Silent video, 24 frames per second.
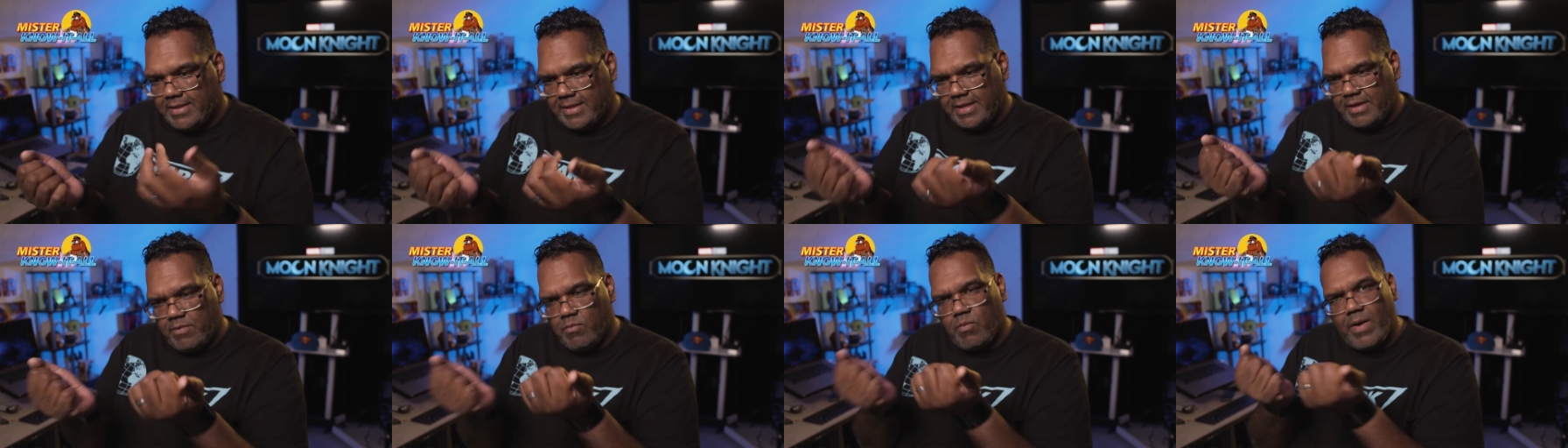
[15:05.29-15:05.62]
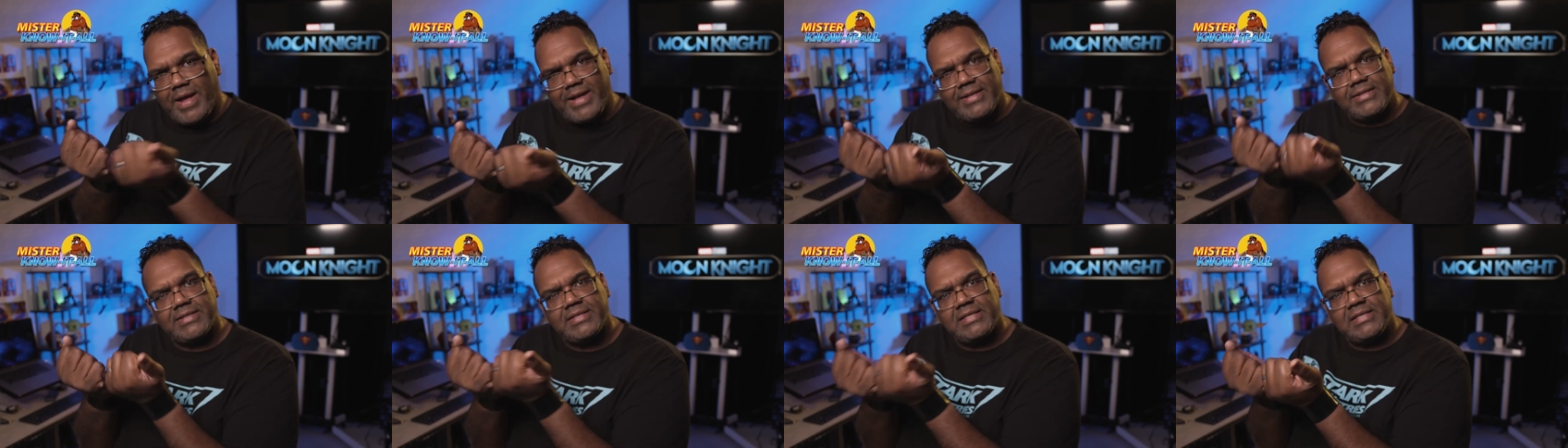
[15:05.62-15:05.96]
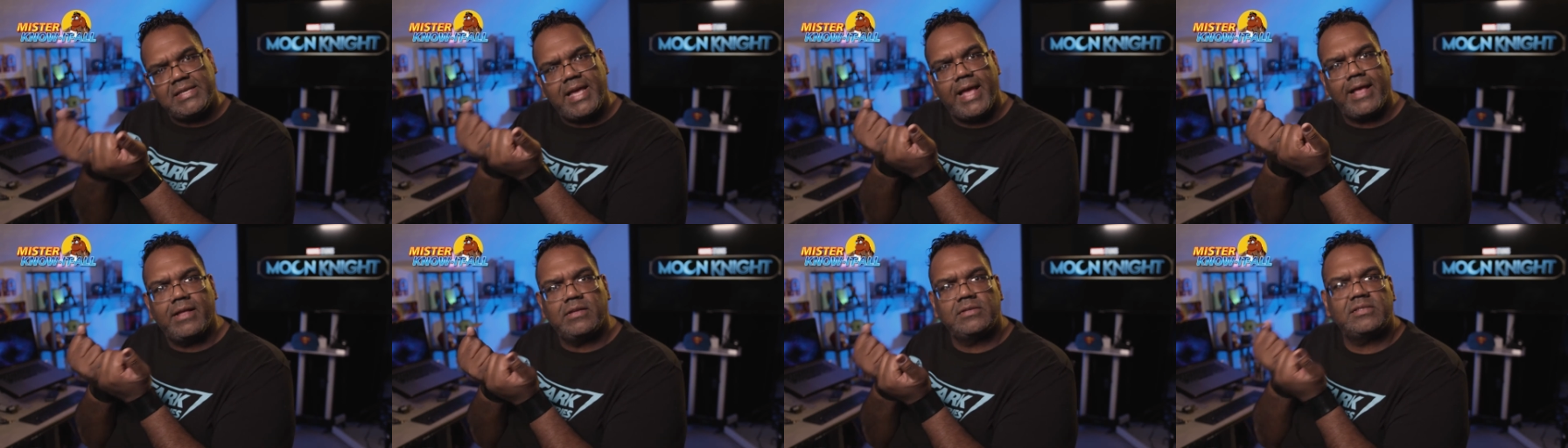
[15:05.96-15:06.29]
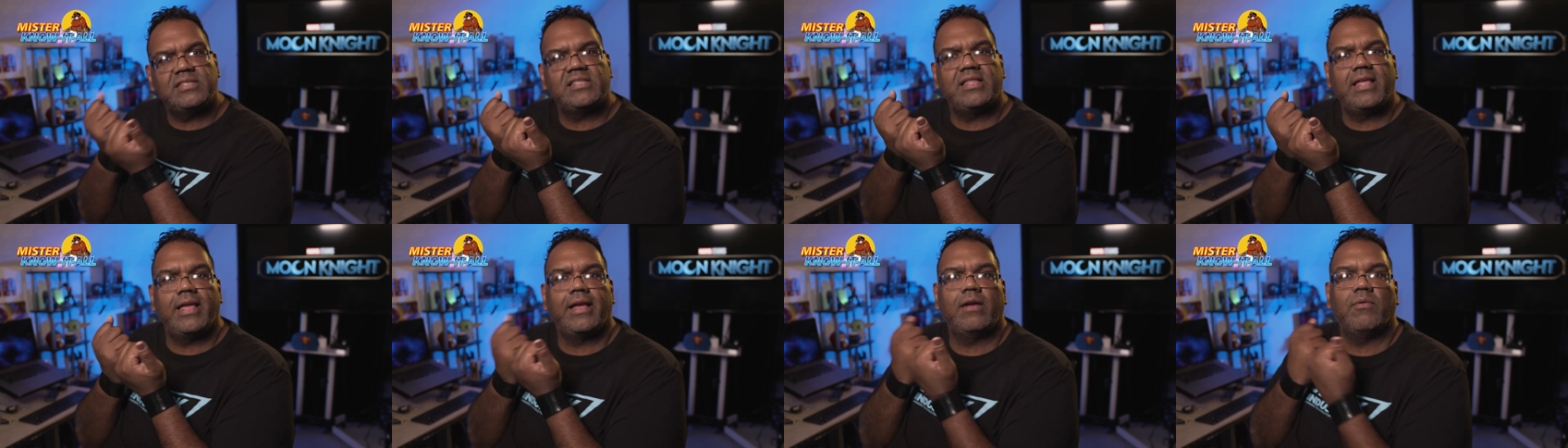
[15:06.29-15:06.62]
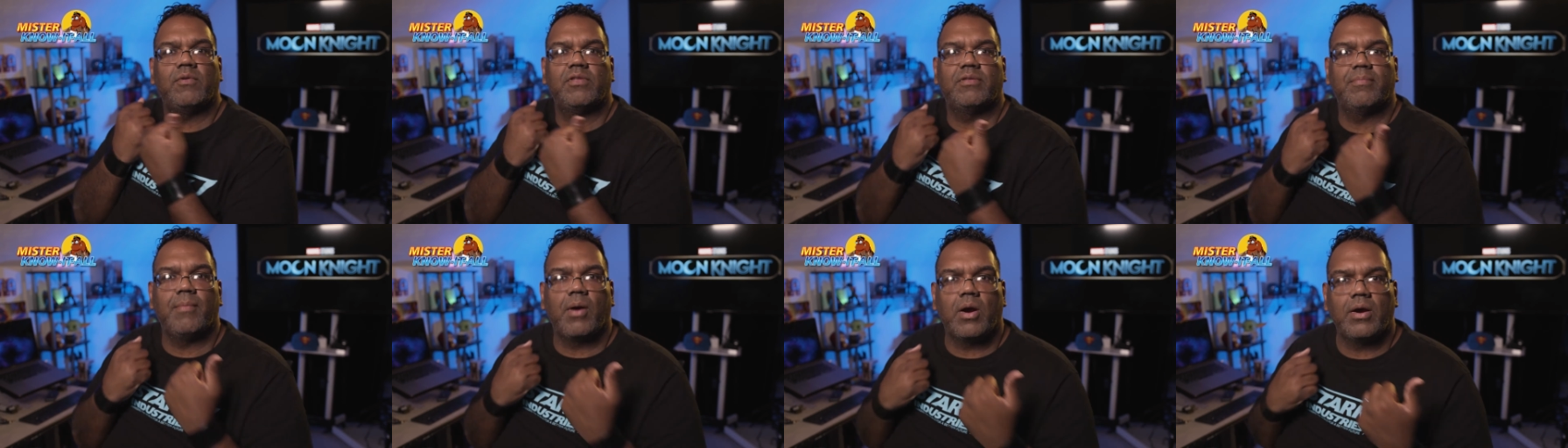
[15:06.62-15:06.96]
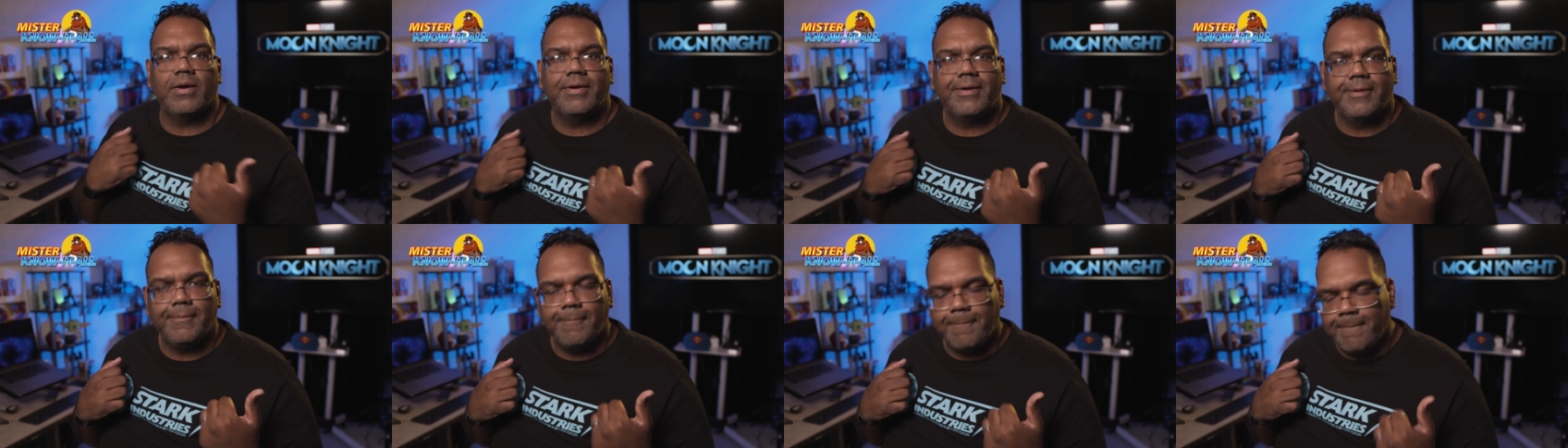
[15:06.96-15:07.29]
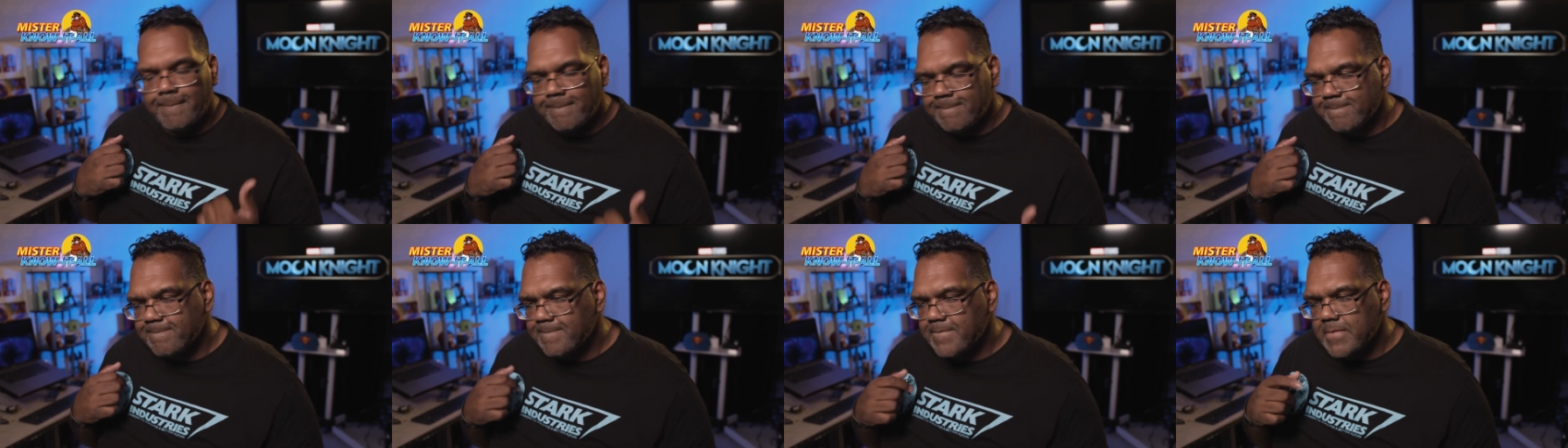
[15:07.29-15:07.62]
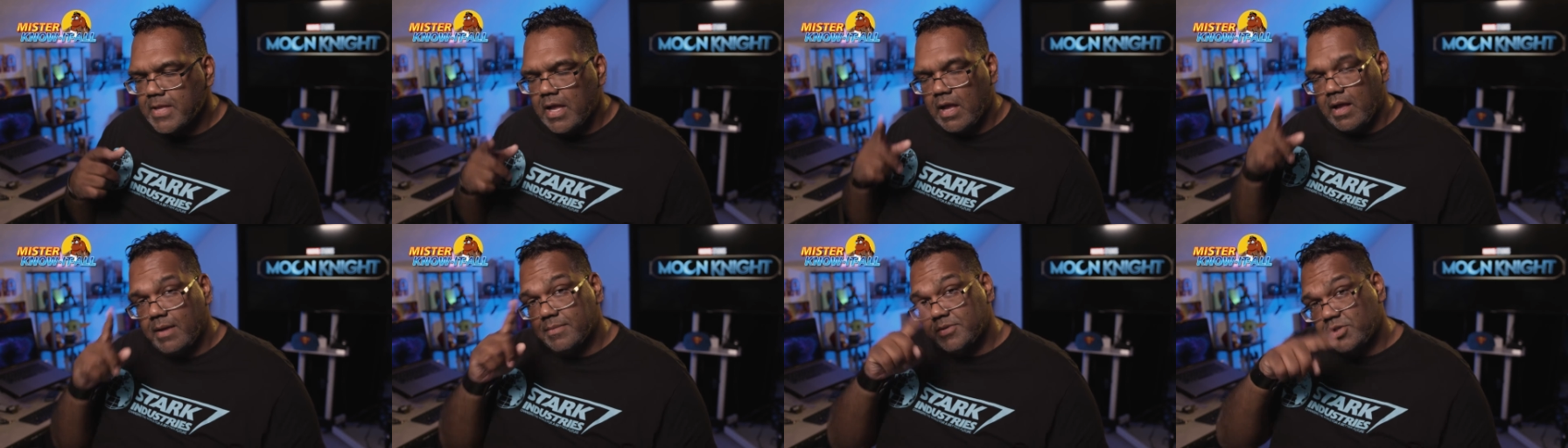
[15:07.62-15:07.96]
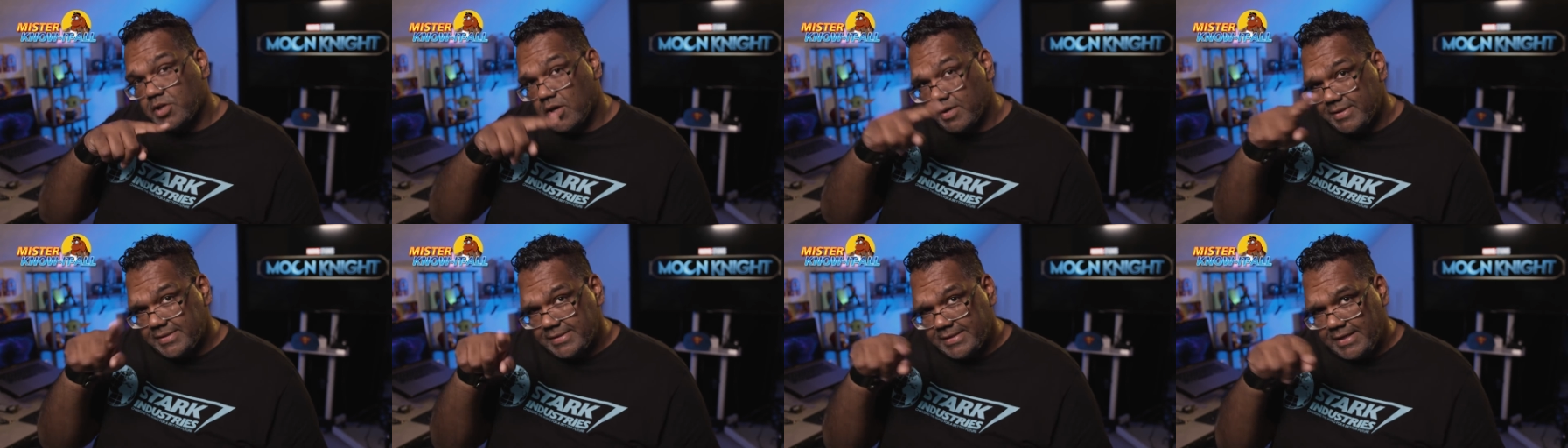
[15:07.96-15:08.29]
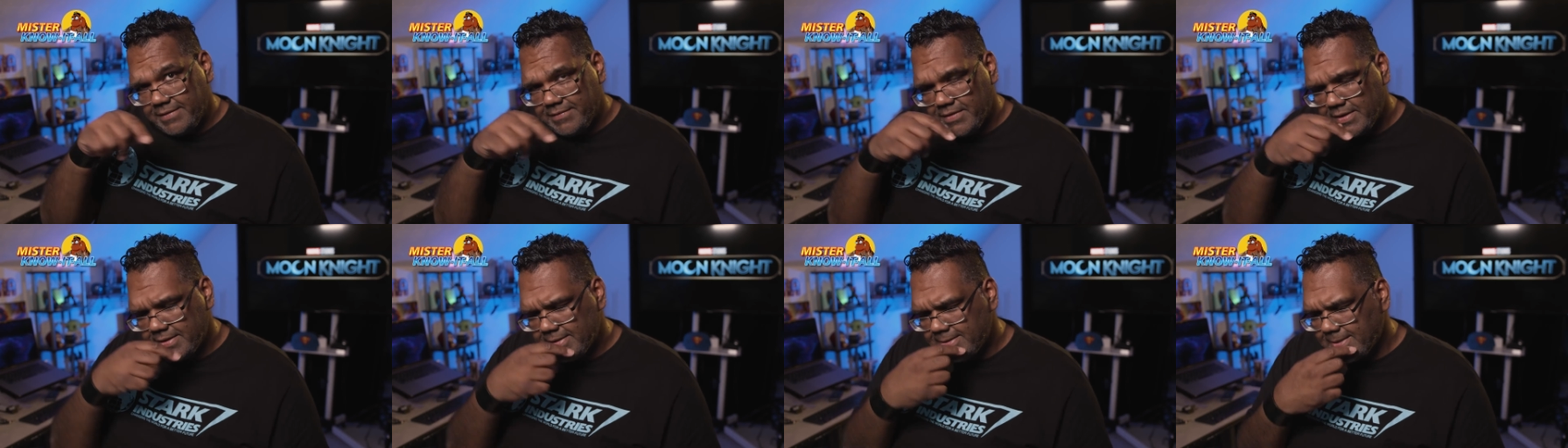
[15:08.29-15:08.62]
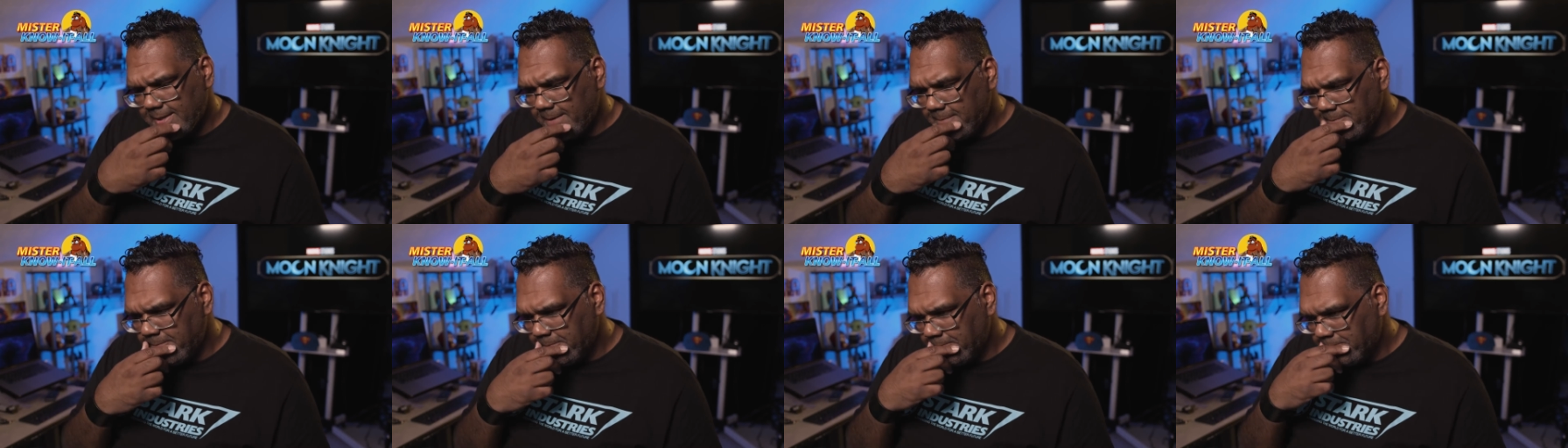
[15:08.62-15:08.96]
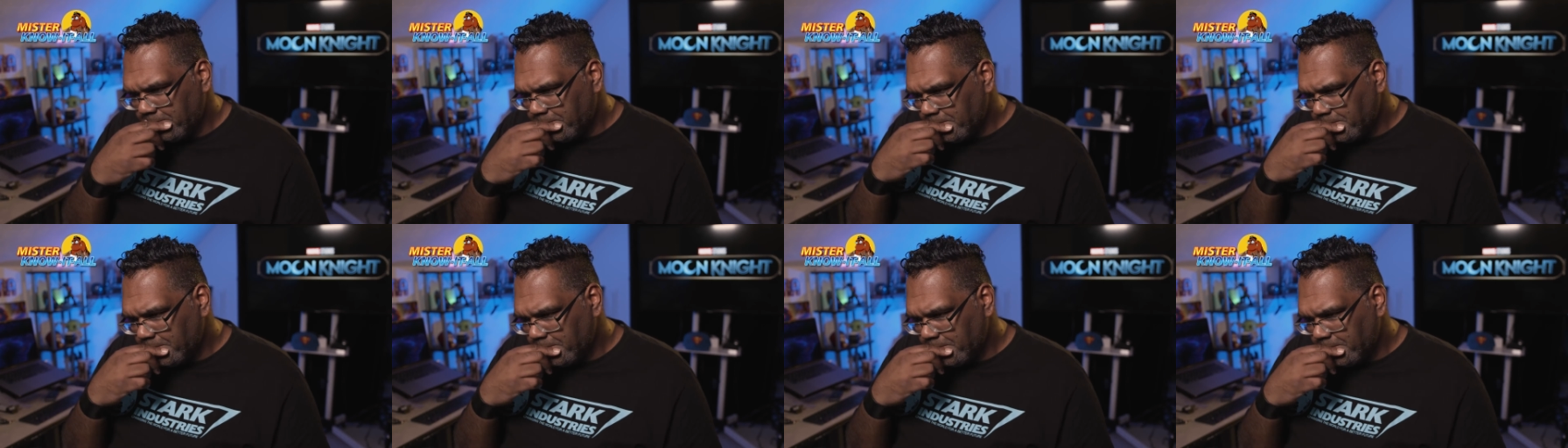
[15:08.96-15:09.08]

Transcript: the weight and scales thing with Steven at the time.